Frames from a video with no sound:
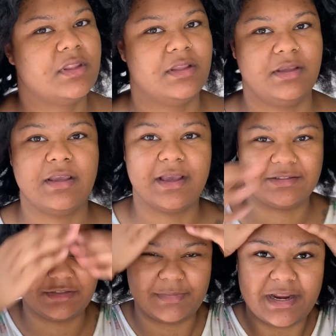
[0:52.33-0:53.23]
Yeah,
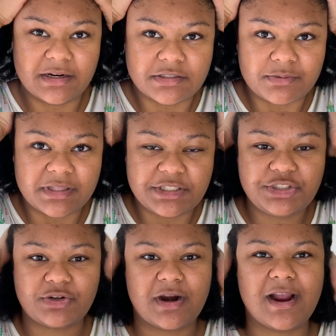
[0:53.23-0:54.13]
so my hair is really
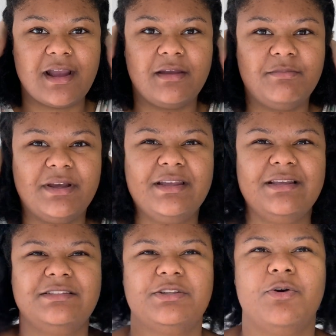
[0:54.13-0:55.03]
dry, but
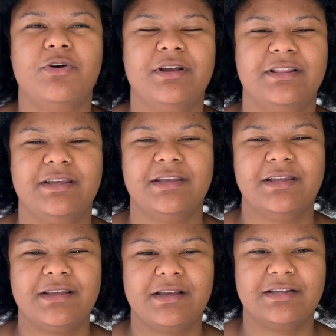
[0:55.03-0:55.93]
it's oily
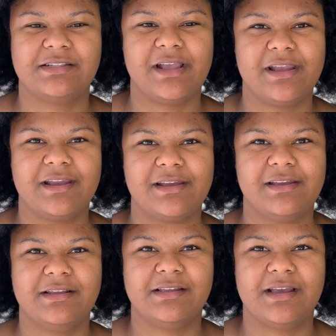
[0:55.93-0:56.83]
because like
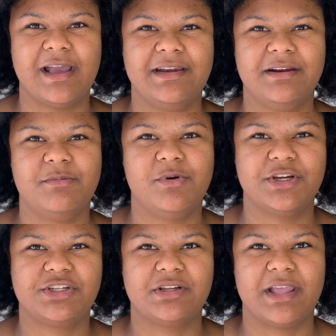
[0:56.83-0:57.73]
I didn't
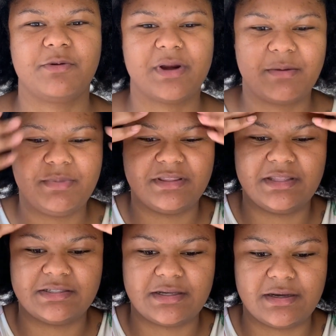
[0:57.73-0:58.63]
like when I put
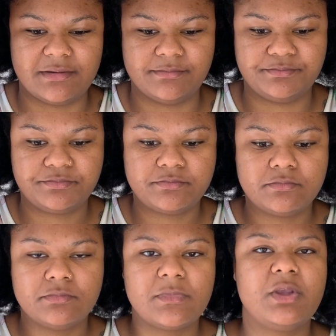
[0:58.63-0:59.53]
this
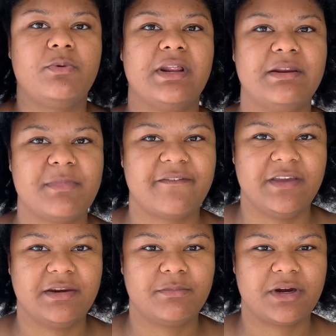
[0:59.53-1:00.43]
when I did my
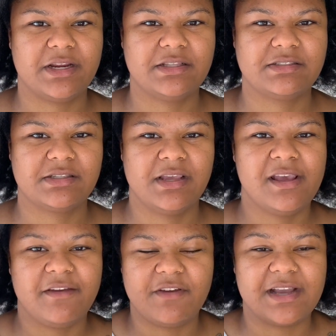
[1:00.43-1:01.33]
feed-in braids.
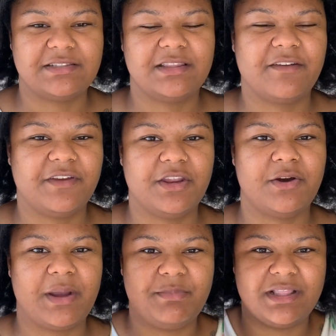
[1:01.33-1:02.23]
If you guys seen that video, I
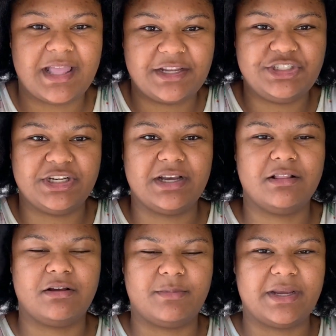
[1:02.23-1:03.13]
put like gel
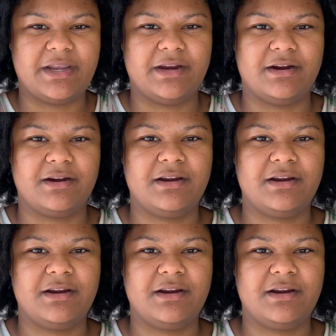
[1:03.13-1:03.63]
on my hair,